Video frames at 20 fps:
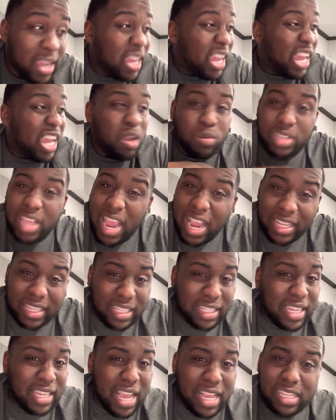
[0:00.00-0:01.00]
He was
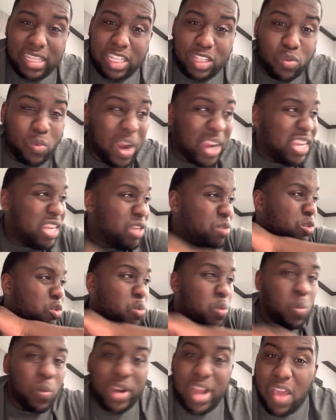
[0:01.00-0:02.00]
exercising his right. He was
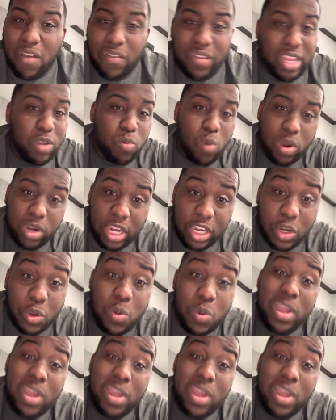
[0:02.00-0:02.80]
doing whatever he wanted to do.